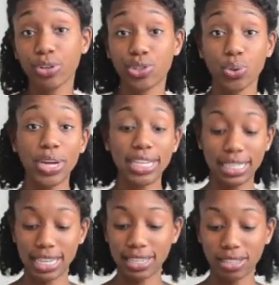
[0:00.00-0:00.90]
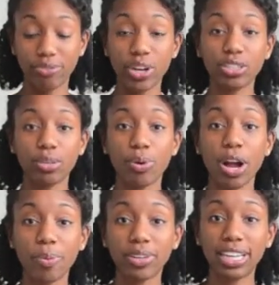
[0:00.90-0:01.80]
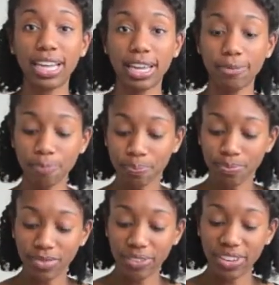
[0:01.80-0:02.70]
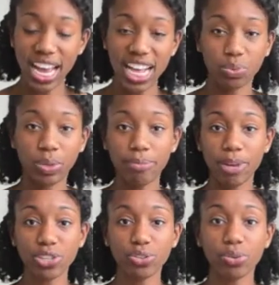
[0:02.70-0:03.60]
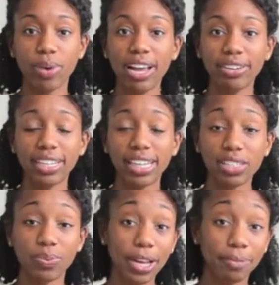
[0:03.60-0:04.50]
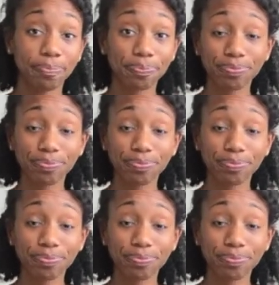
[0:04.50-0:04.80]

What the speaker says: Your joints need to function properly, and if it has weak muscles around it, guess what?